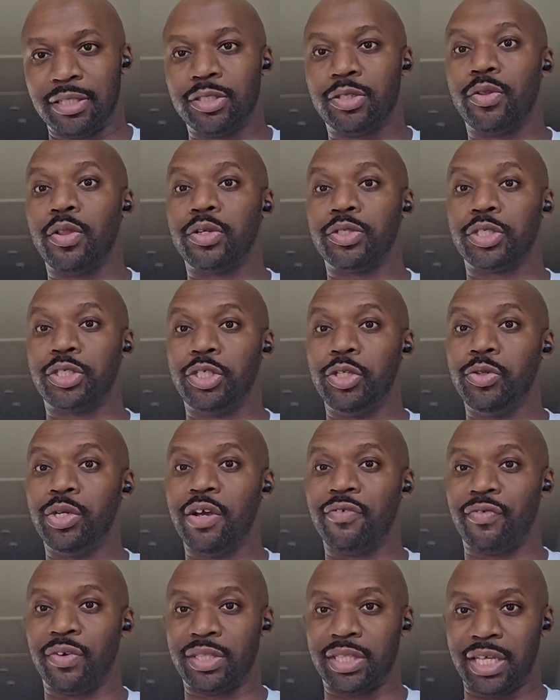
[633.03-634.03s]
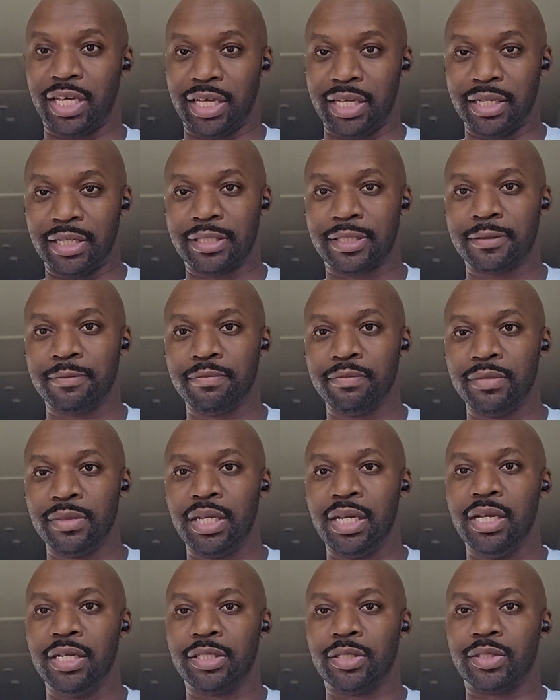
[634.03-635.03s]
So those are two different things.
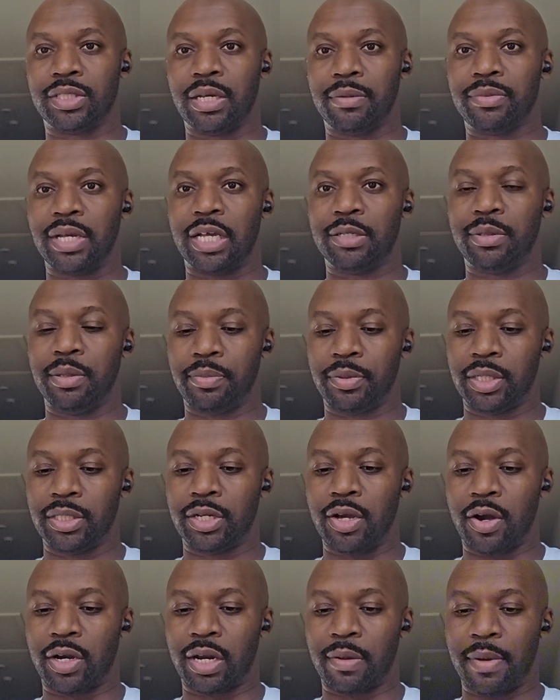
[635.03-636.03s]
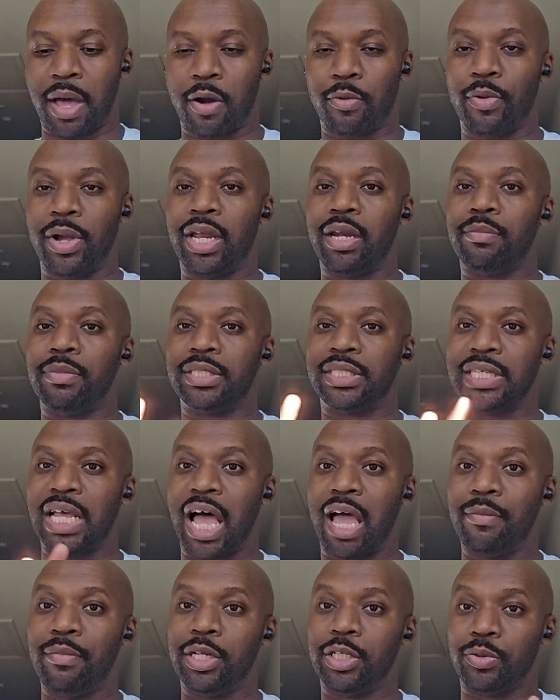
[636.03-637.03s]
So sometimes people are talking about random
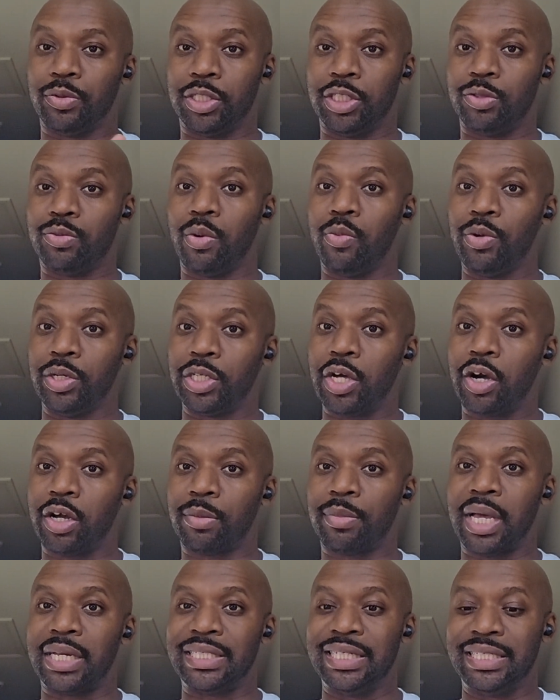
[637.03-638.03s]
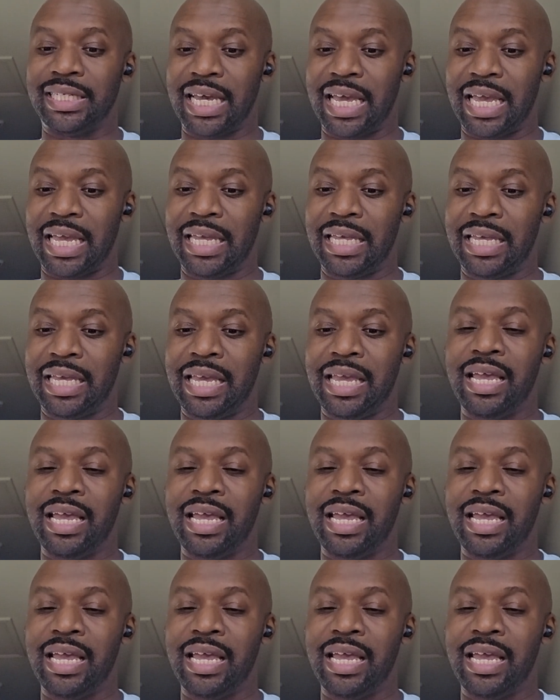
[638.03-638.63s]
assignments, which is what we're talking about today.